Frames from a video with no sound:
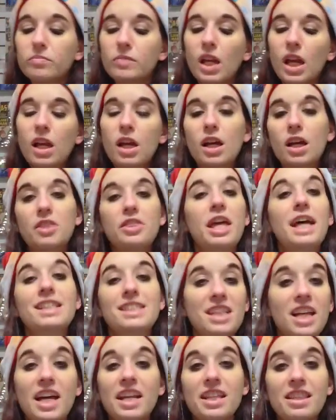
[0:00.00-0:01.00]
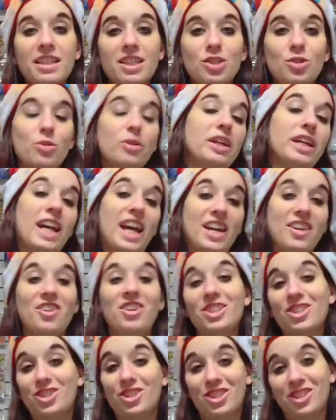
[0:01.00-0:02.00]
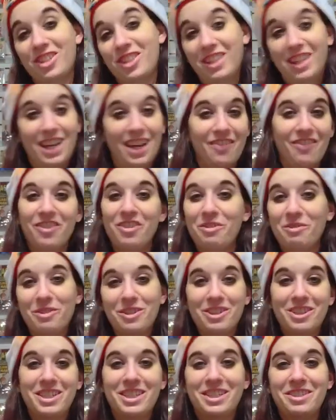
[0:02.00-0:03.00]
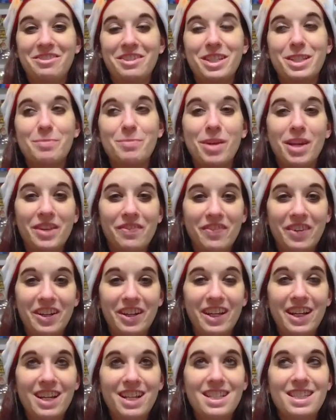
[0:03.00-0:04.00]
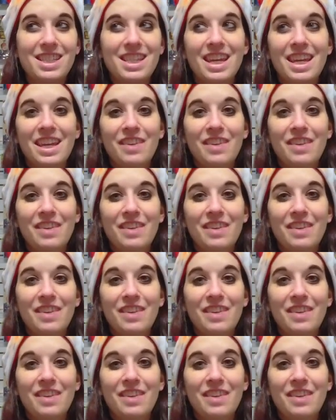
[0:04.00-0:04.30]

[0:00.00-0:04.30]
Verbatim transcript: Uh, that's not in the story at all. It's just on the cover. We're just doing Spawn variants.